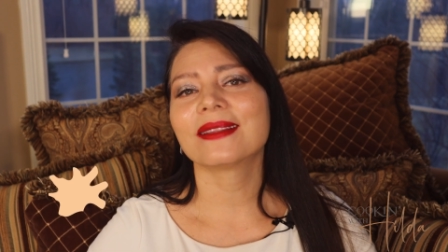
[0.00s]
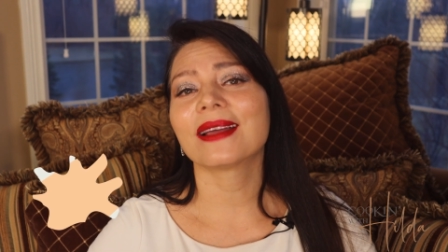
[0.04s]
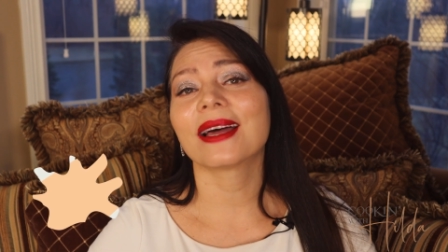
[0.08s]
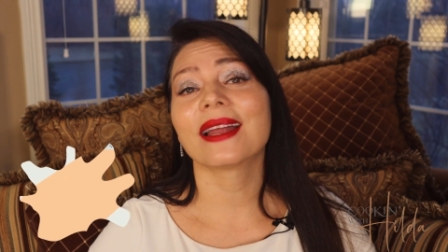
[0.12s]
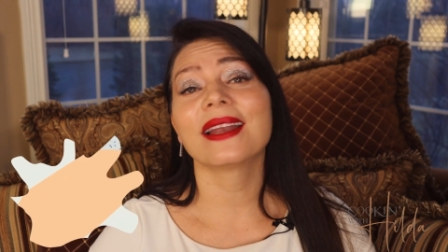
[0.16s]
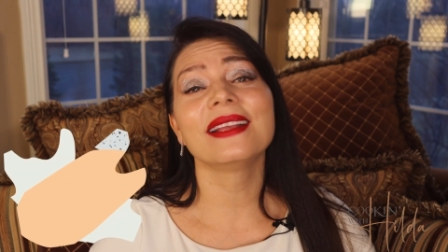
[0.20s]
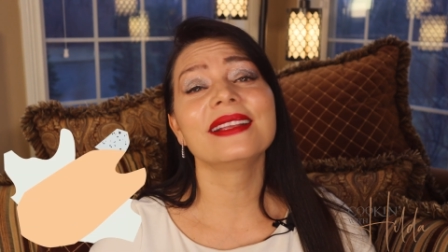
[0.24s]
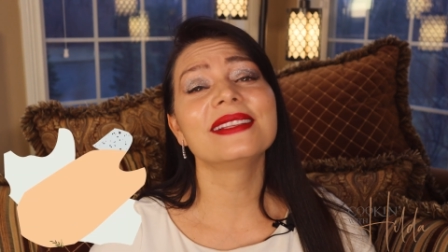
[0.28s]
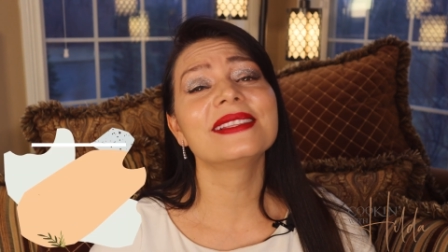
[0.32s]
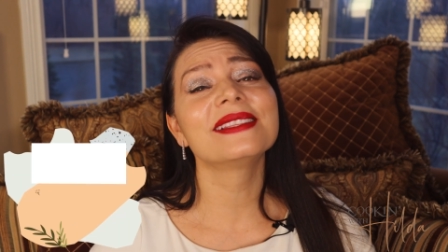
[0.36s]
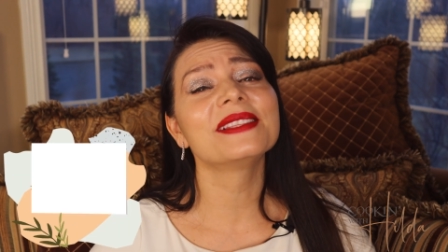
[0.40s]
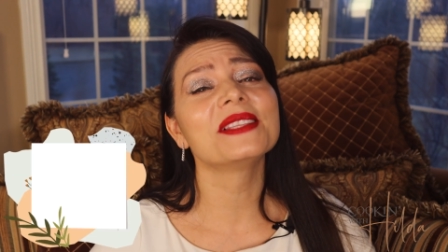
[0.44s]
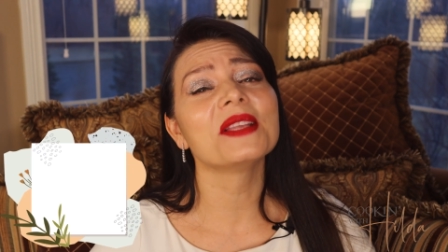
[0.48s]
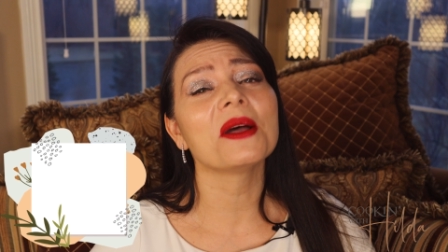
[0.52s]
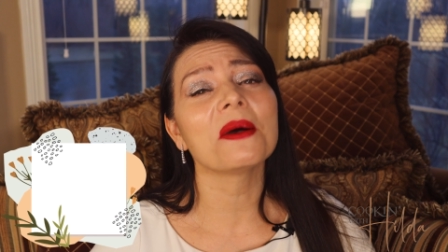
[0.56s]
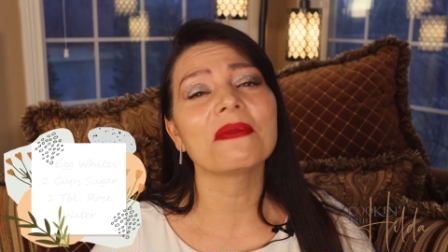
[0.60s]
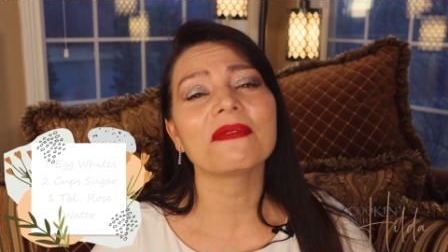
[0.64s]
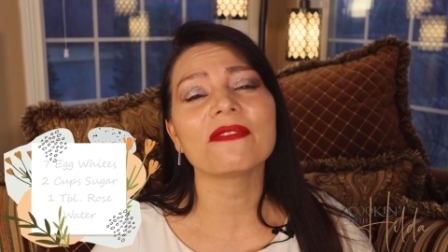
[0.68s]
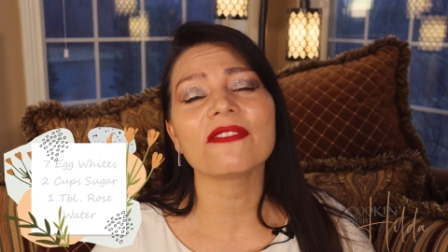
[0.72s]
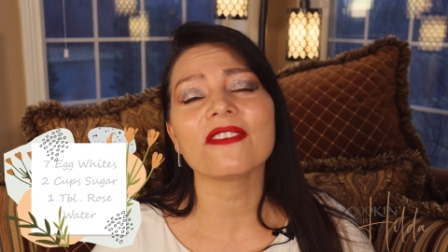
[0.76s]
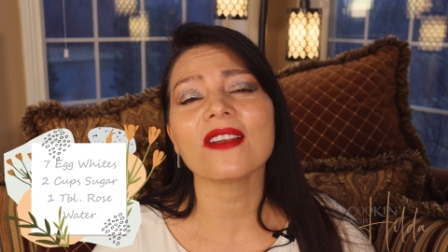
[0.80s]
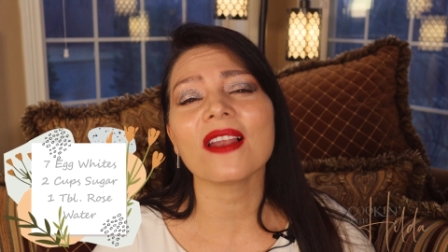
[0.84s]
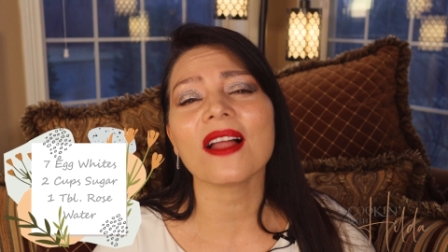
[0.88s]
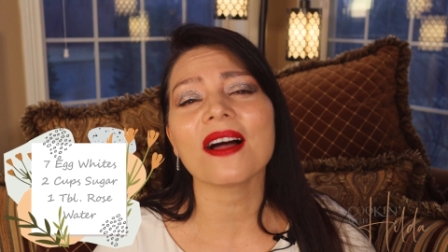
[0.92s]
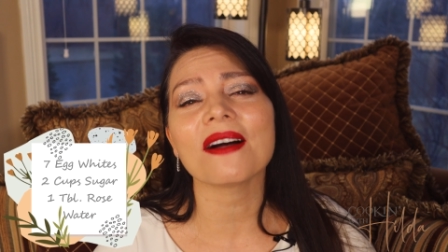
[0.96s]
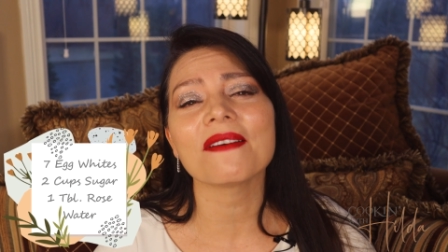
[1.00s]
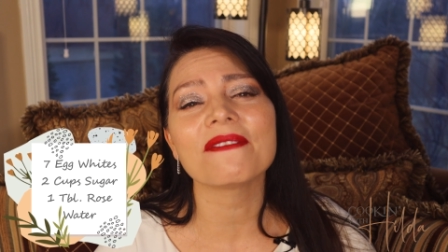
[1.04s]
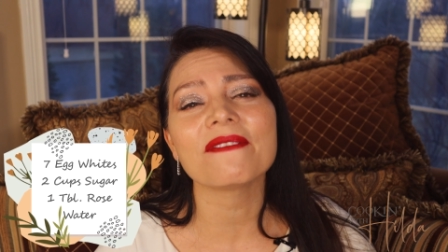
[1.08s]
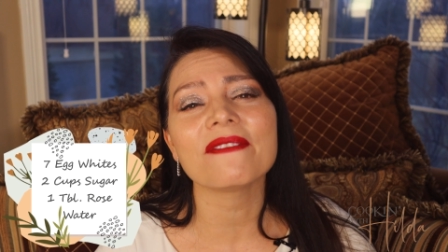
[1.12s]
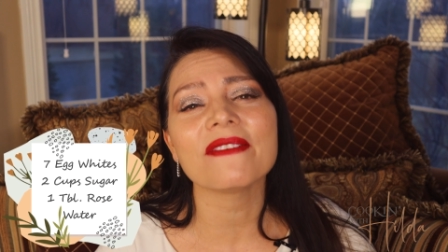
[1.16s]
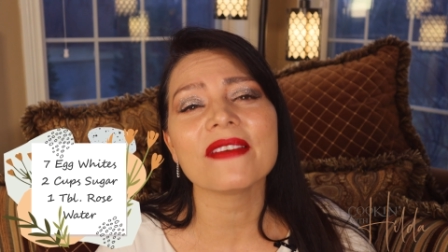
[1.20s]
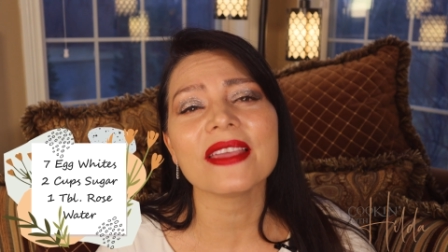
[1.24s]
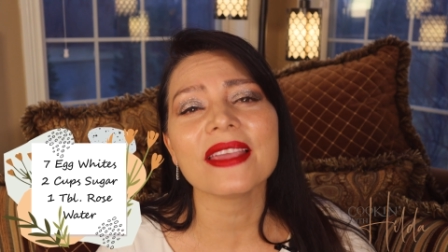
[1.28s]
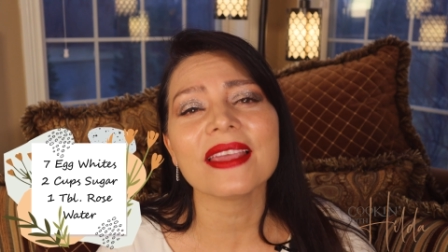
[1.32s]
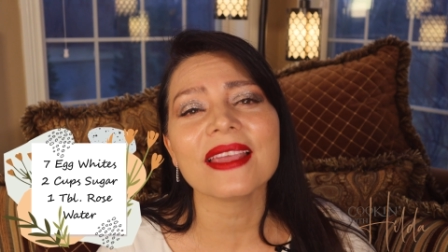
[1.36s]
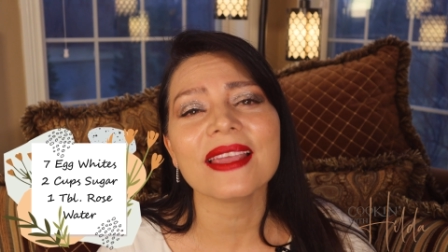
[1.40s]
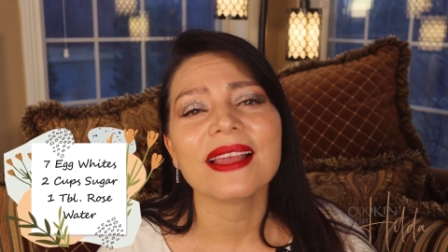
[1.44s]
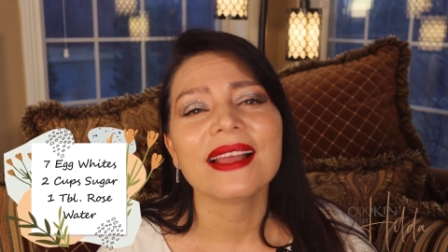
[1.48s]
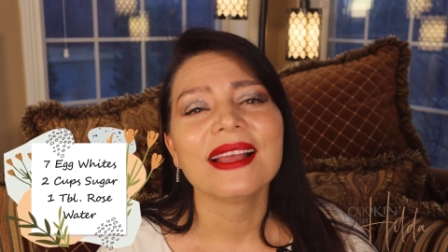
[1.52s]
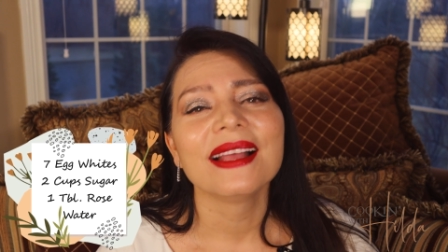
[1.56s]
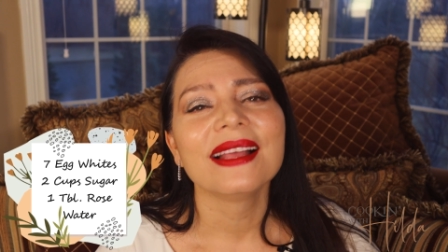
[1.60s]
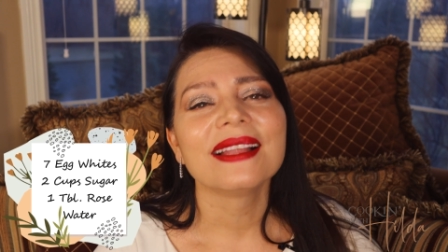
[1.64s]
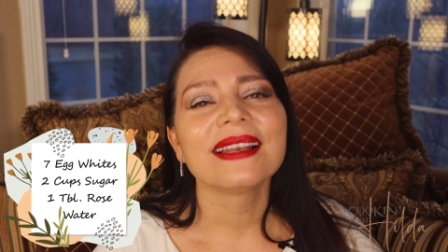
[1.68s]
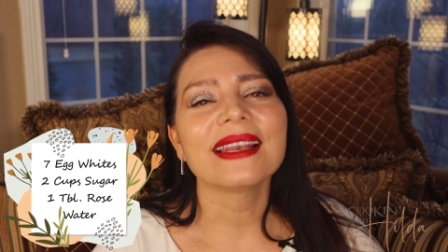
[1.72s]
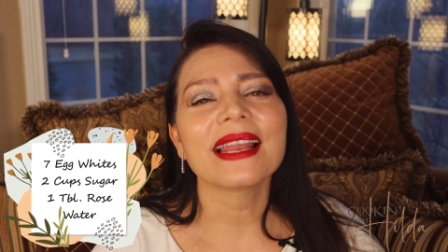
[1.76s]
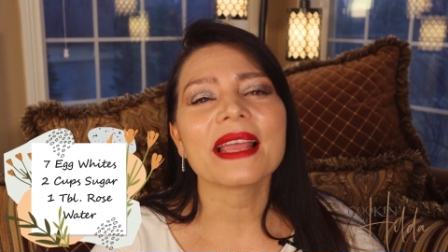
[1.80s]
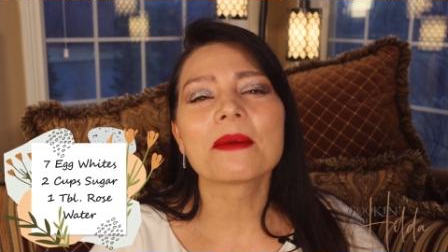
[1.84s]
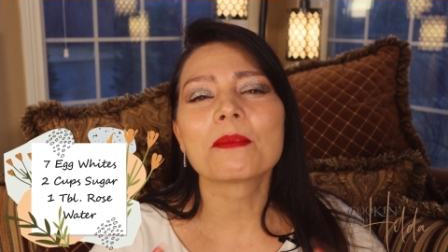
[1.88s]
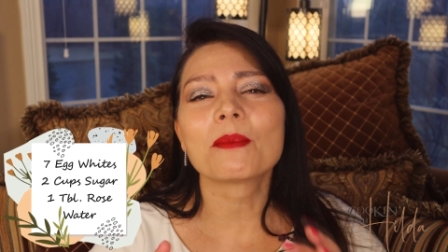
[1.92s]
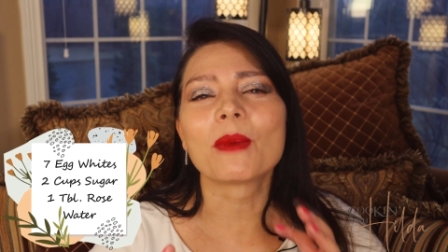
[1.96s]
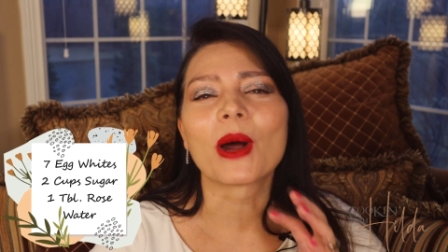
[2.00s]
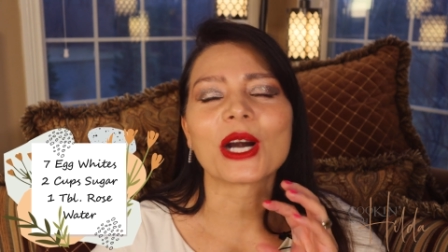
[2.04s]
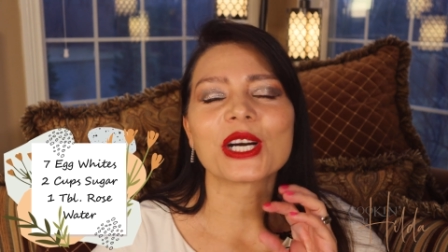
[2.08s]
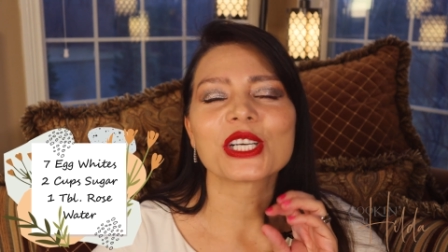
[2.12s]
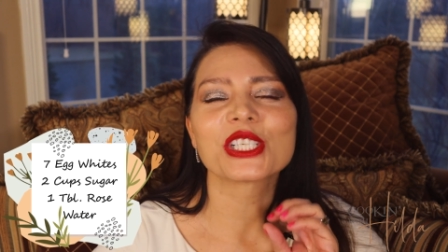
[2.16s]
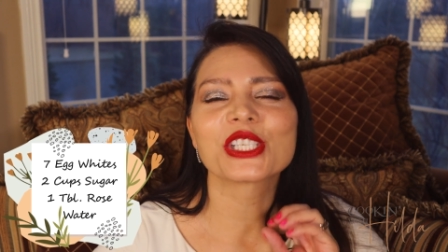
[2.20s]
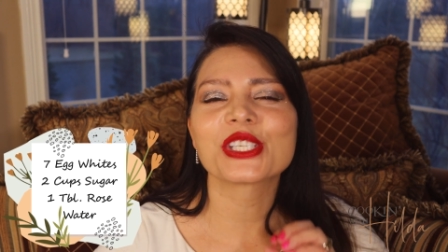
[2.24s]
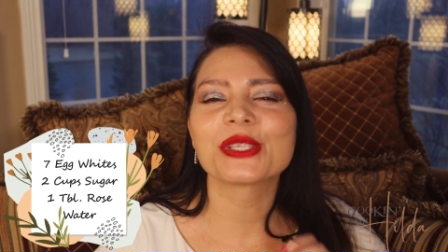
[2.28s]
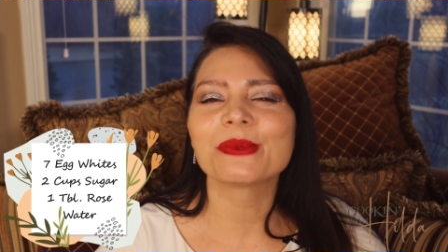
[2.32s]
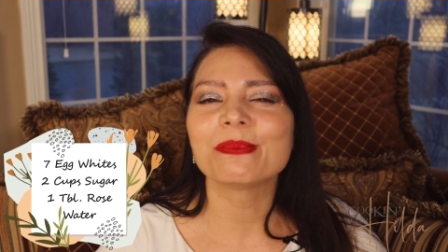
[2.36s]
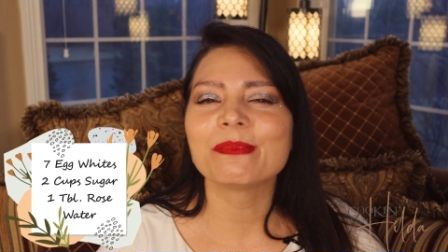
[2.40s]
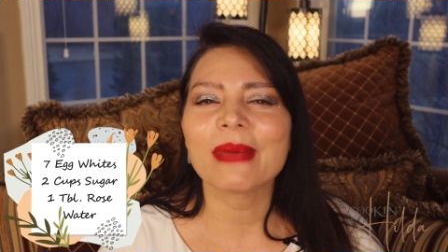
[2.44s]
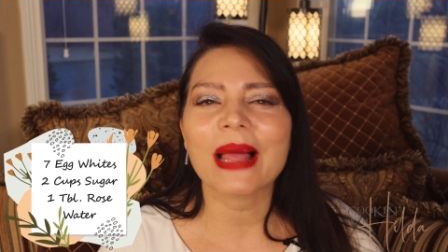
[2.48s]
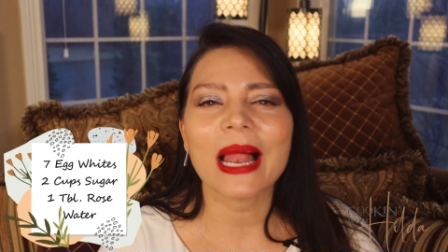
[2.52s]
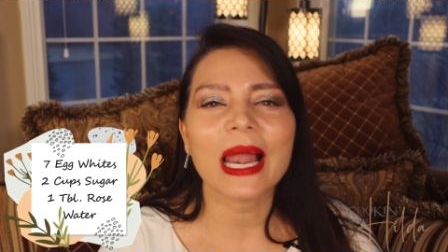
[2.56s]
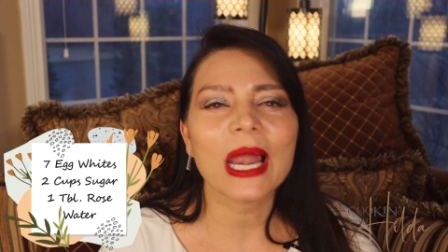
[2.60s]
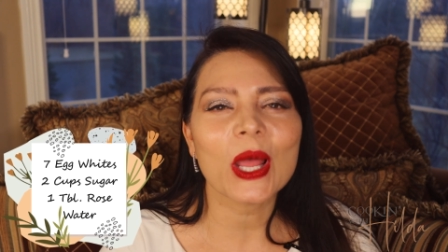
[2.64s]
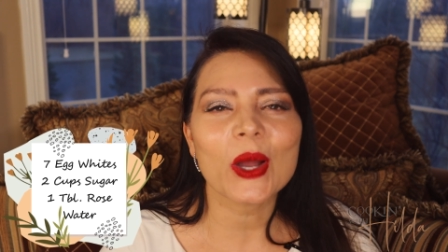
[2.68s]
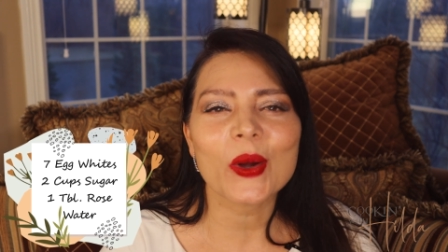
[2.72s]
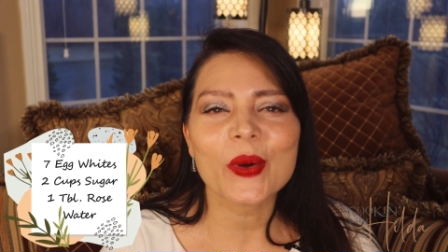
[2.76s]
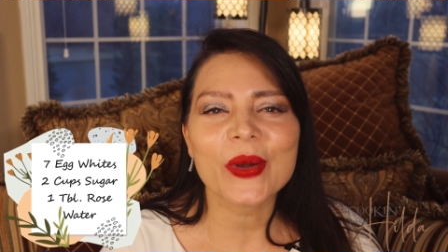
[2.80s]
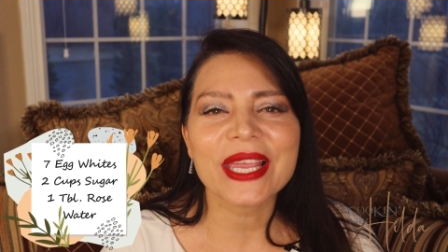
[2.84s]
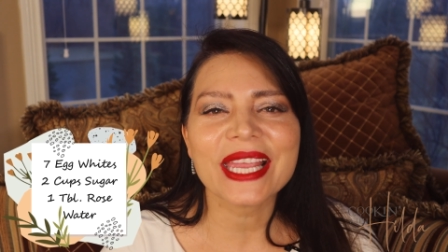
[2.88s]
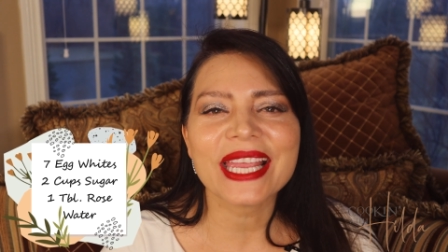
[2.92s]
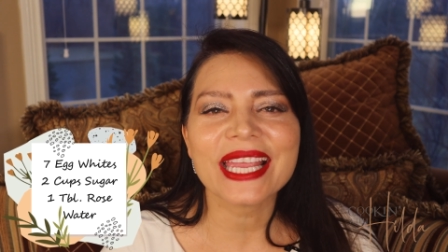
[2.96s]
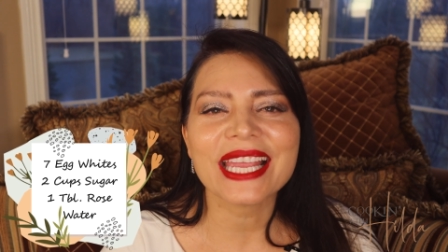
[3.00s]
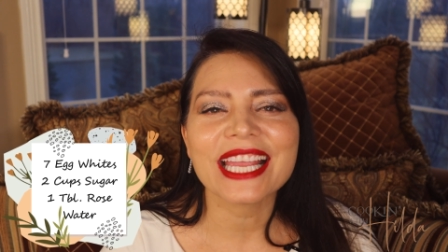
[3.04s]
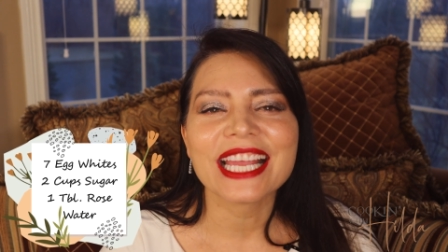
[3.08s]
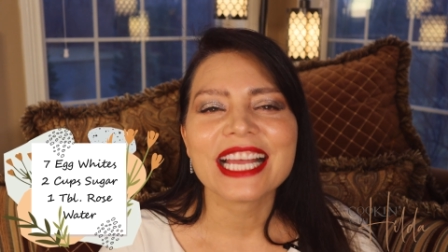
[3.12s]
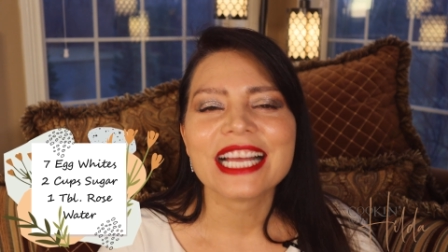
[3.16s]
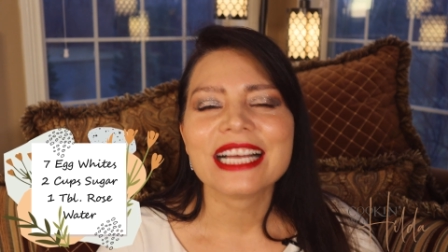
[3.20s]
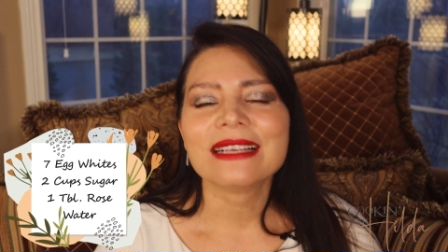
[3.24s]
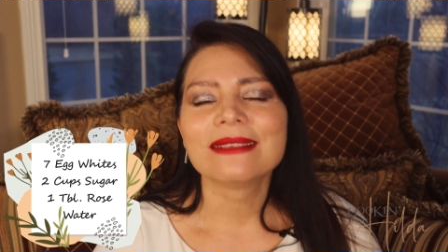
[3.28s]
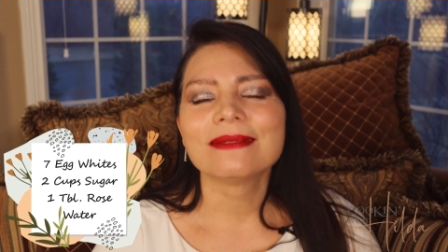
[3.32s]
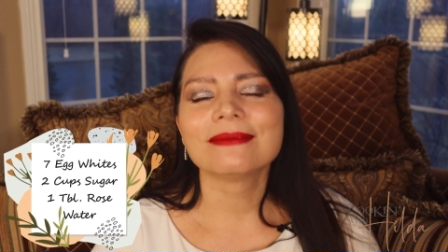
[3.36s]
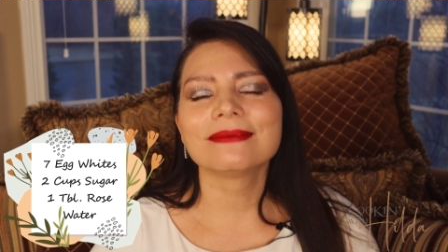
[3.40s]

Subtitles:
that is so fluffy, like marshmallowy.